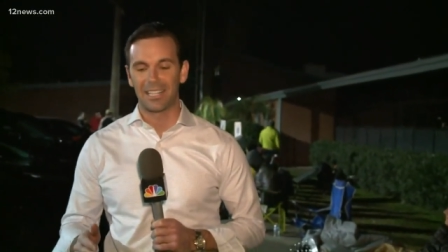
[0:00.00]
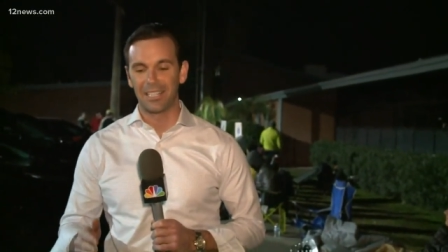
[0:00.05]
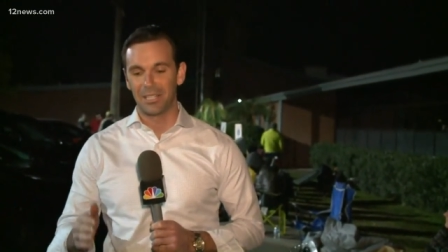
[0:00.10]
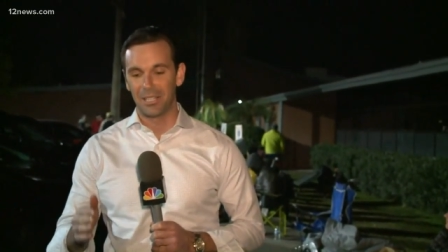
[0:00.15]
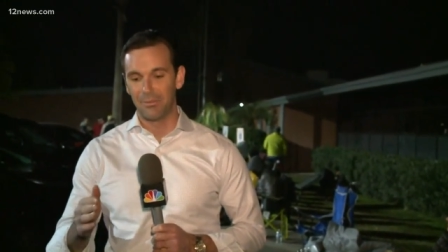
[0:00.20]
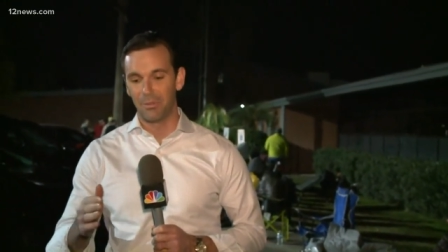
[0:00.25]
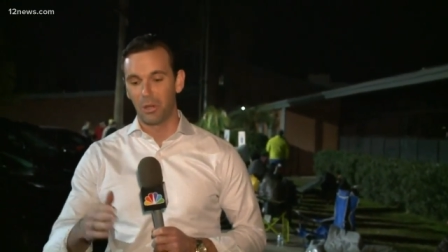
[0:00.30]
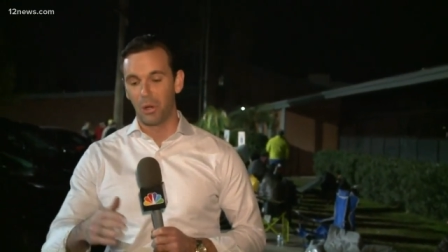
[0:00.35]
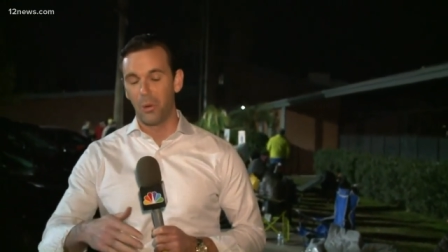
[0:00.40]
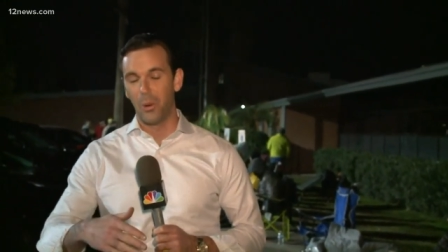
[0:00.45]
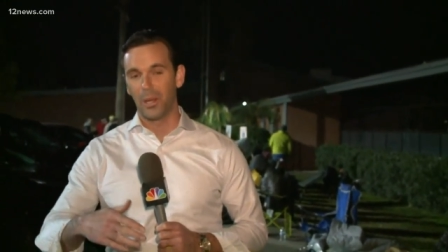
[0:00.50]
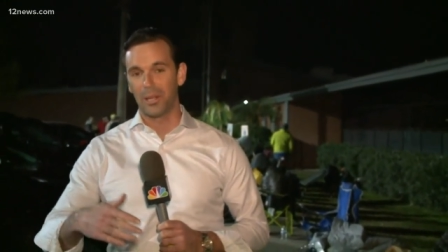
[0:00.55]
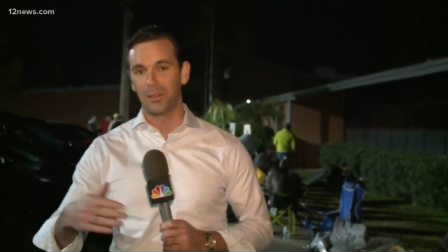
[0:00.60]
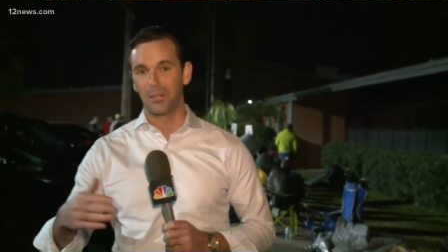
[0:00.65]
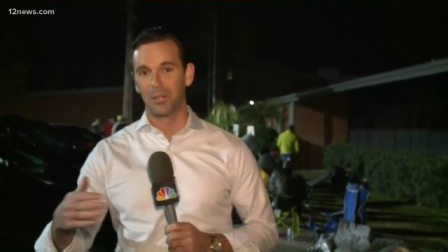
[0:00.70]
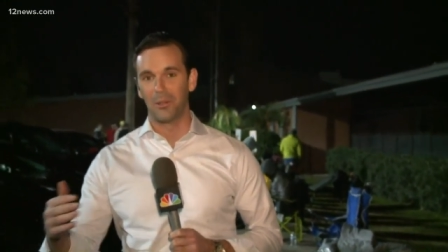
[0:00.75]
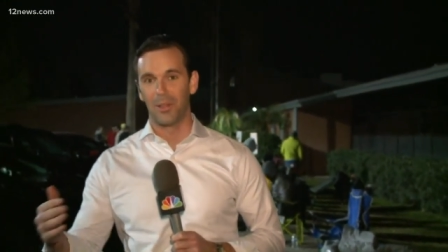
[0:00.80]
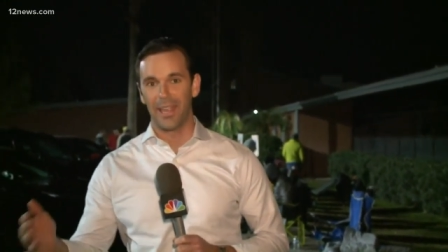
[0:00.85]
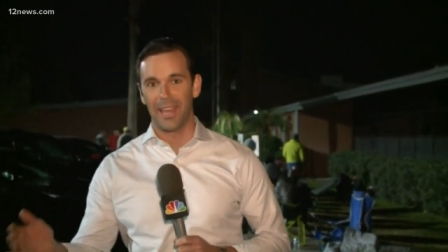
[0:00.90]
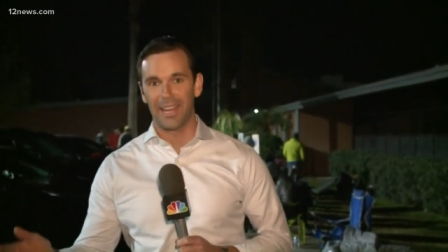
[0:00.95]
I'll give a quick
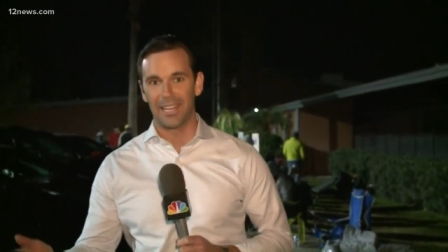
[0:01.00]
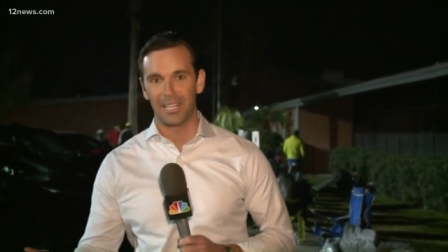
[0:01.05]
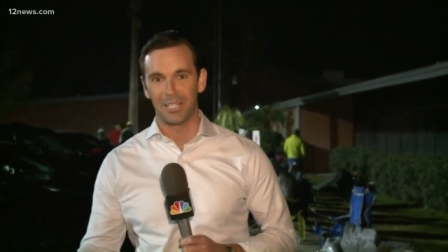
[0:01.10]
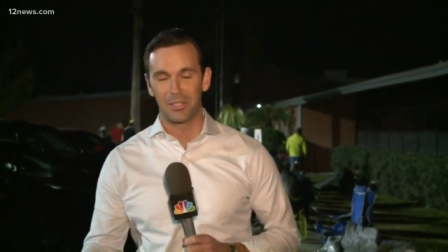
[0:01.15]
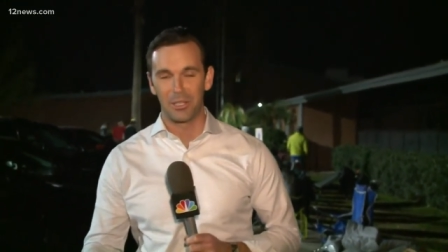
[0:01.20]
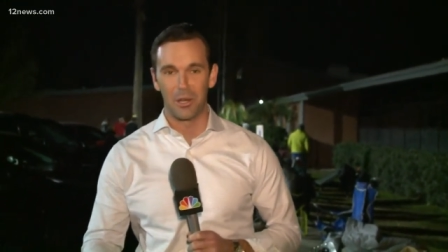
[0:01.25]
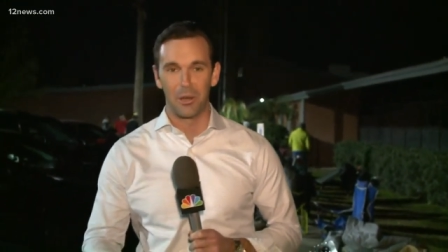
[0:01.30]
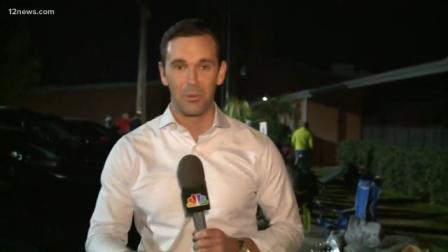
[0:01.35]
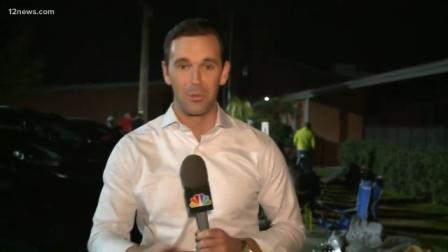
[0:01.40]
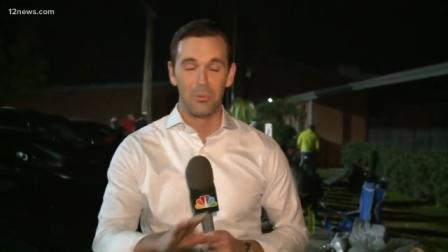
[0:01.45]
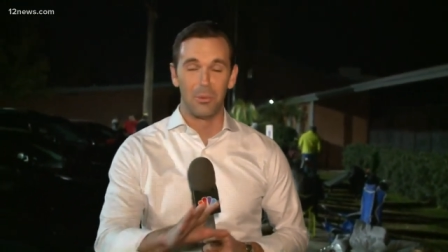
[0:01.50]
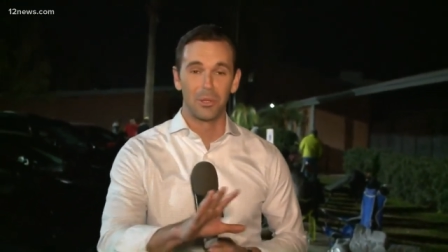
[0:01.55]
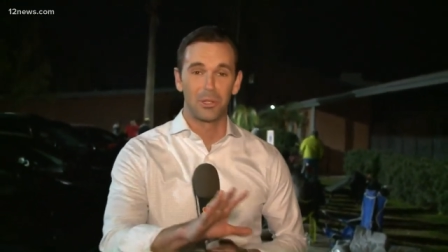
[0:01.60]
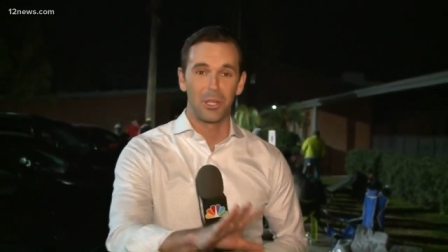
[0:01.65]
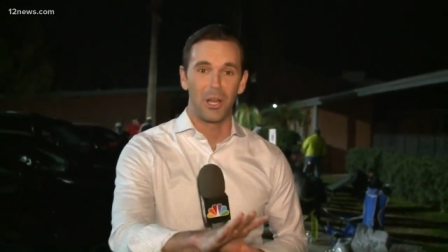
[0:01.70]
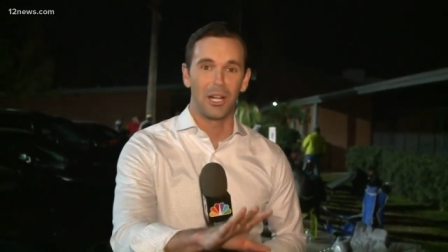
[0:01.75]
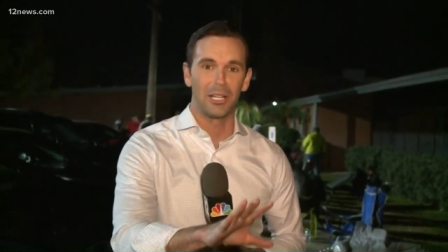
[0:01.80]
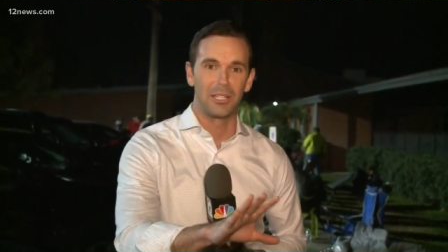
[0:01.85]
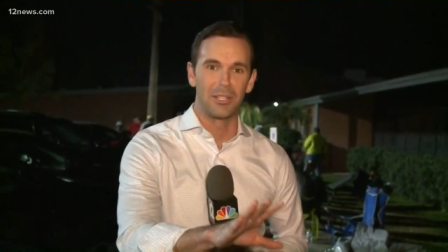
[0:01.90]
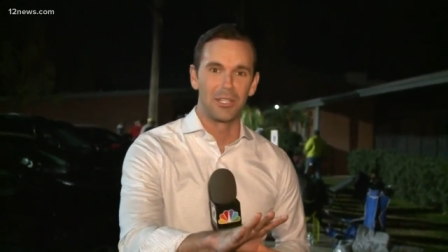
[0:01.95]
little anecdote, and then we'll
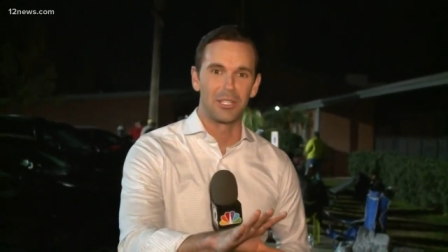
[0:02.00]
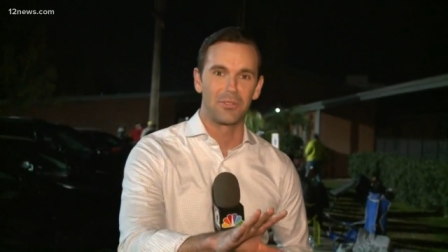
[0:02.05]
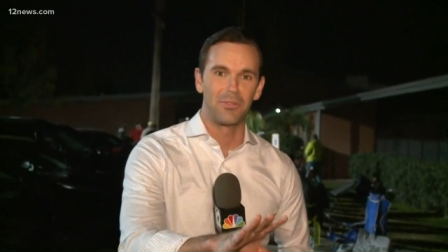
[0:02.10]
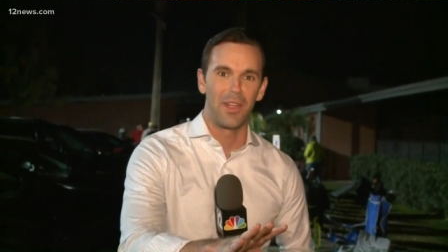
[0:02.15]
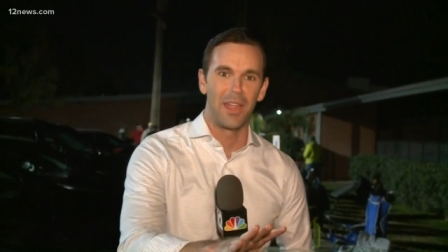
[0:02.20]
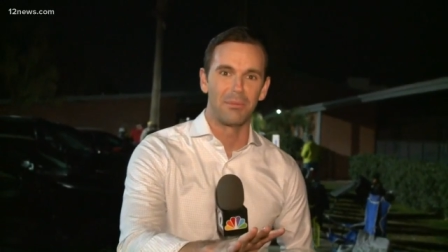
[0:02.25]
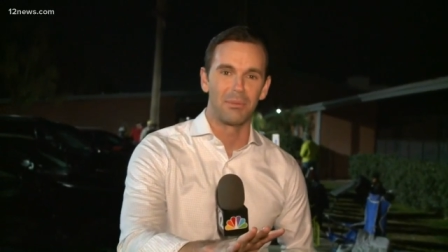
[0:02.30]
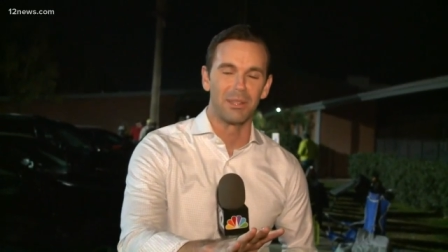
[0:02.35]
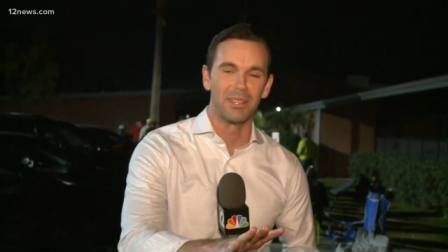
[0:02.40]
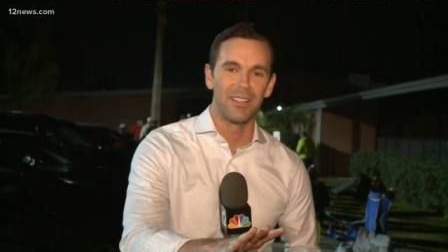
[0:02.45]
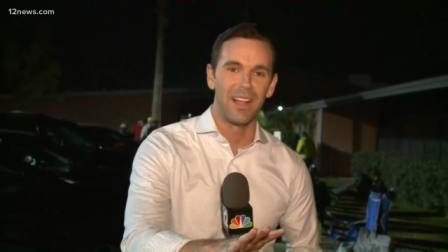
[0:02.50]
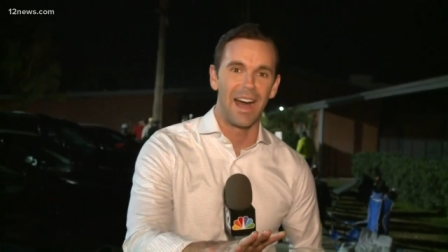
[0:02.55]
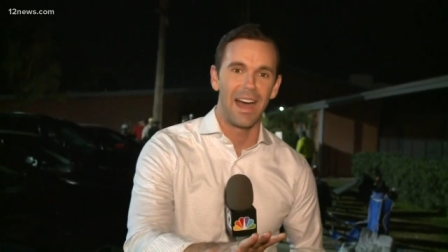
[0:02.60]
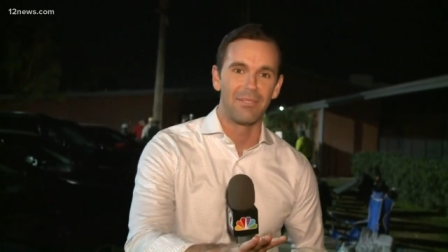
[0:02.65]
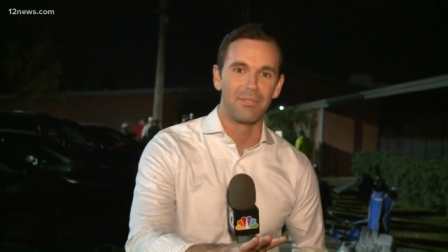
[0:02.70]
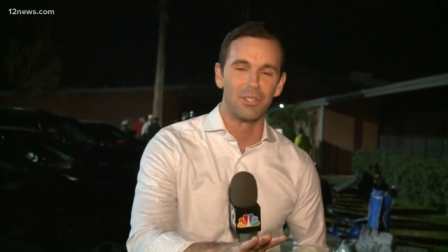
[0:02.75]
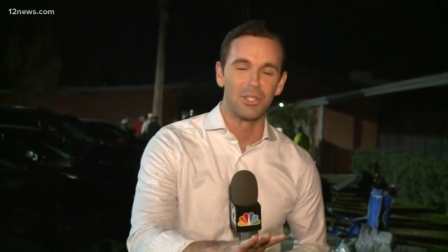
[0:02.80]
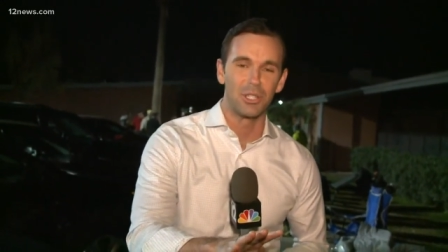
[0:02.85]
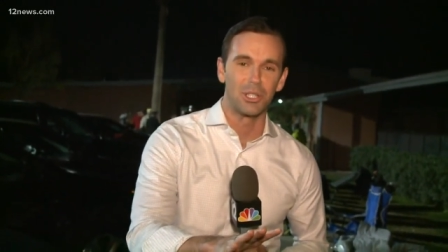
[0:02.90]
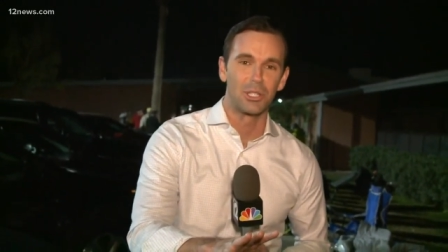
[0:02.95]
talk to this family
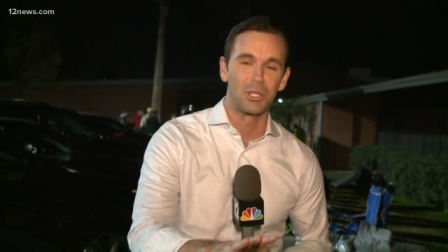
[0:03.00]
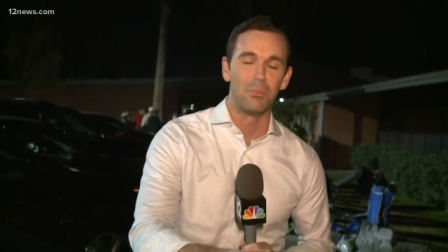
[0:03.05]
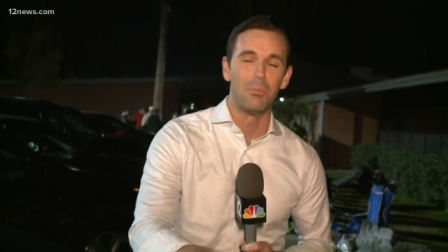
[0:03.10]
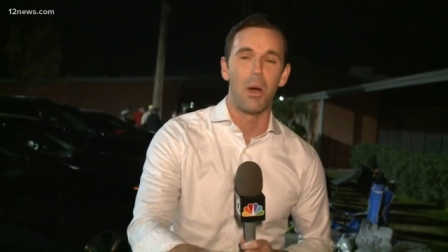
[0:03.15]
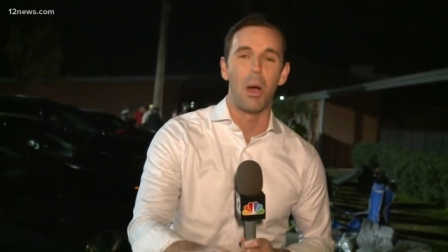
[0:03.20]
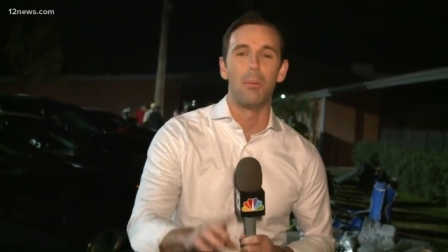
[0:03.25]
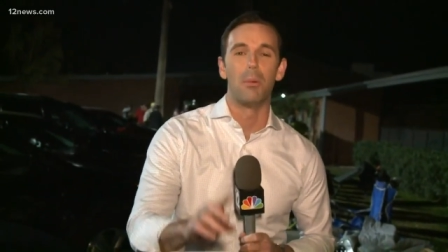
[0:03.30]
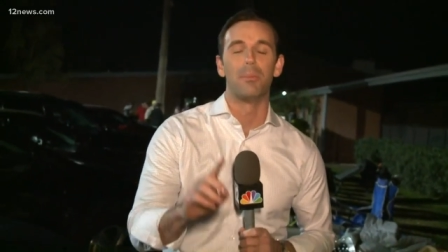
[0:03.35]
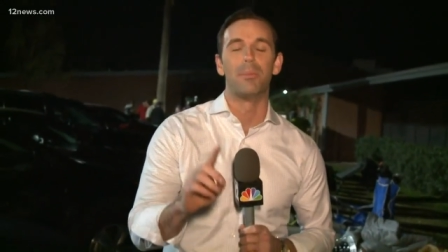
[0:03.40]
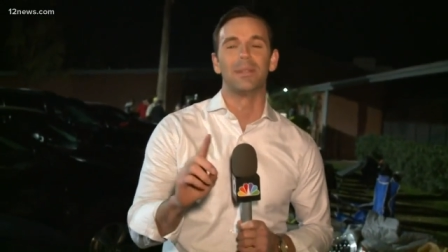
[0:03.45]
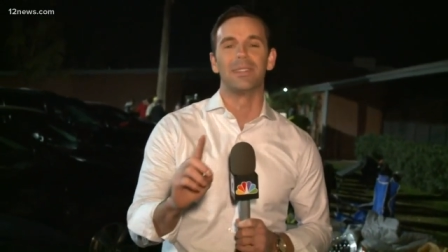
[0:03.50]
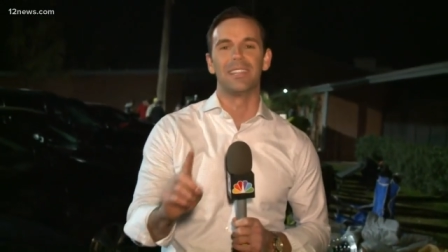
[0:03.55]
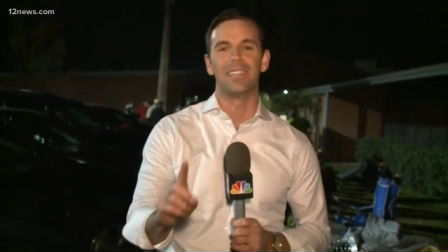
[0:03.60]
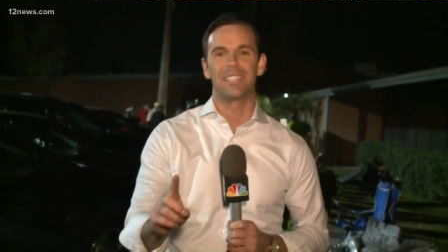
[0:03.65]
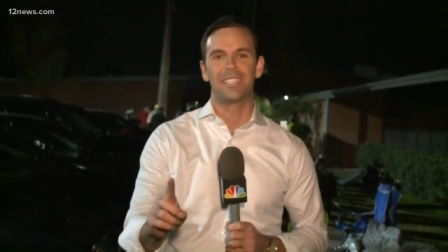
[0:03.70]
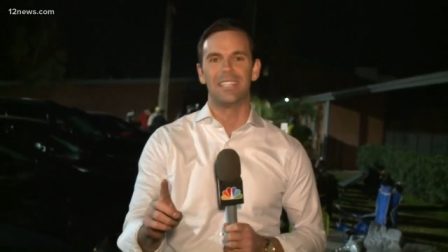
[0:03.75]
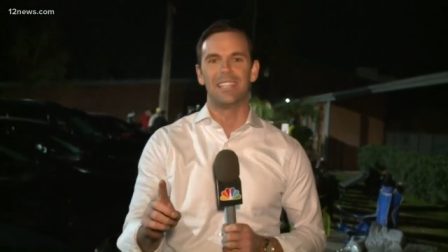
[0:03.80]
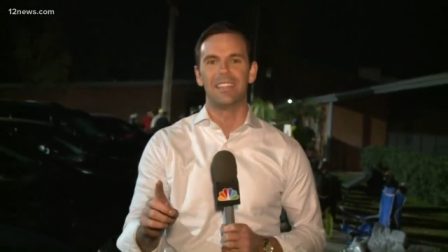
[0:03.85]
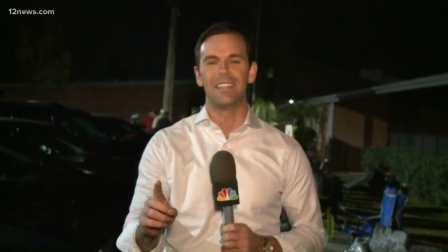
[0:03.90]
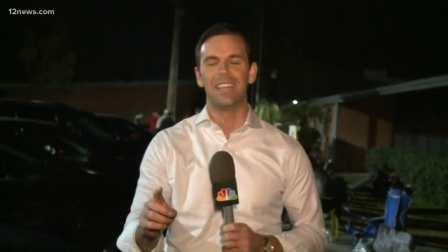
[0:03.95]
live in just a moment. But
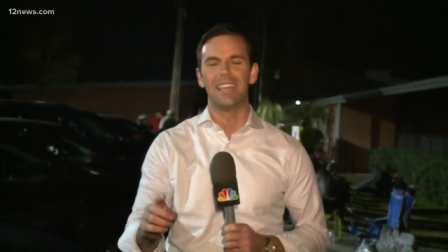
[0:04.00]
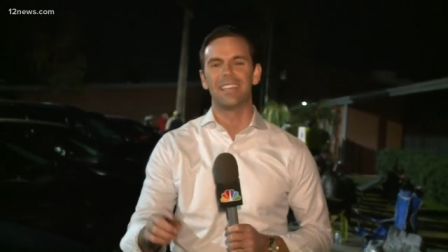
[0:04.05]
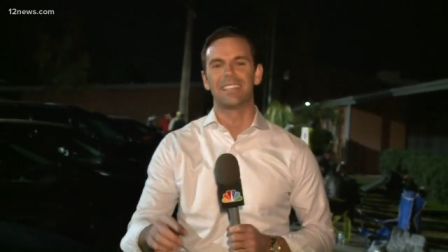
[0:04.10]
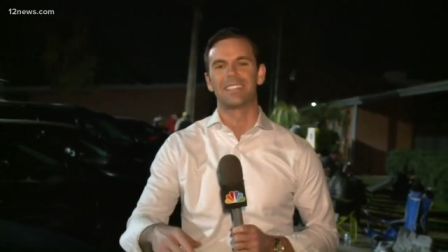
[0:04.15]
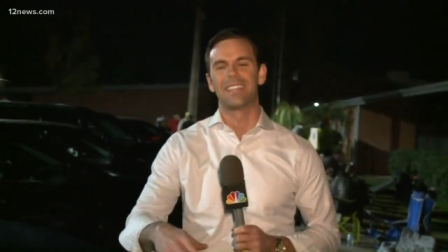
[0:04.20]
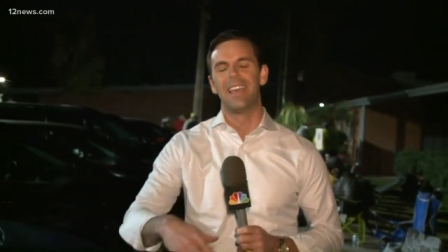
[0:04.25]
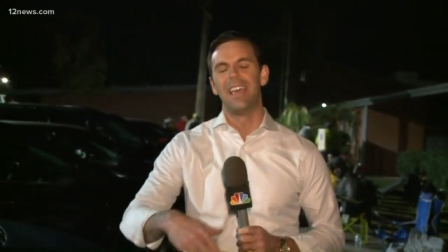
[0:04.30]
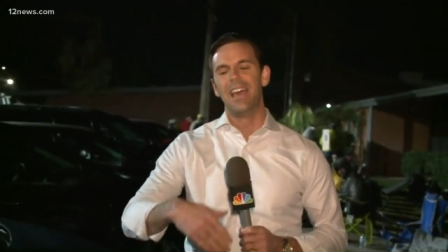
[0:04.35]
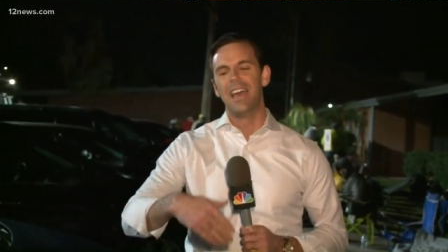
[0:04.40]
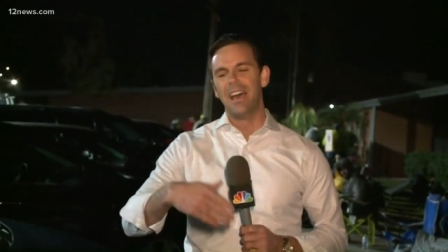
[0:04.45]
listen to this.